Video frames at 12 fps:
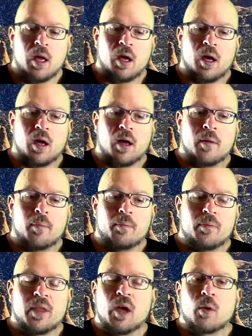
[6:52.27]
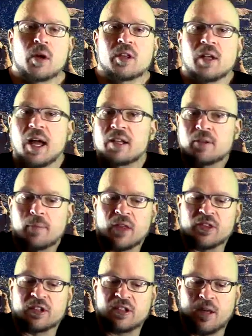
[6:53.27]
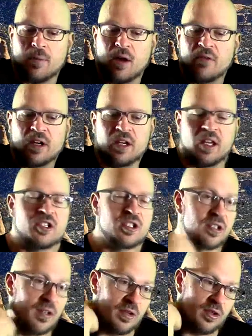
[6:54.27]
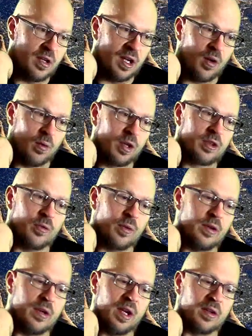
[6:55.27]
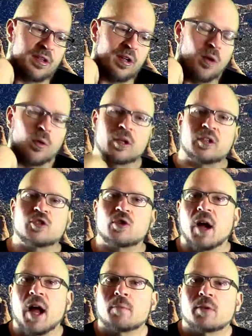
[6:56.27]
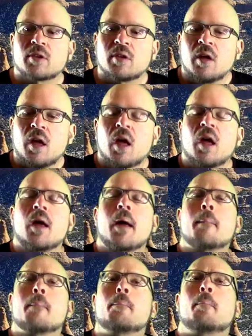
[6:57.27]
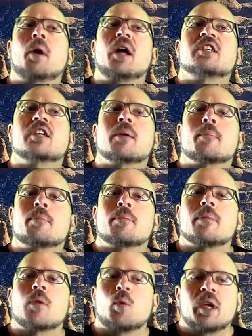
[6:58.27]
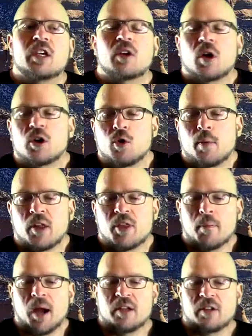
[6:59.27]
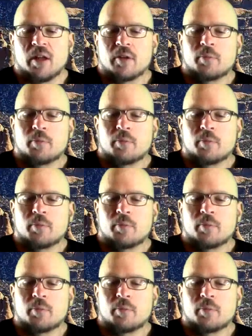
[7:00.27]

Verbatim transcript: Uh, they work the lats about the same. All variations of it do. They all work the rear delts. They all work the traps. But we could argue about the biceps.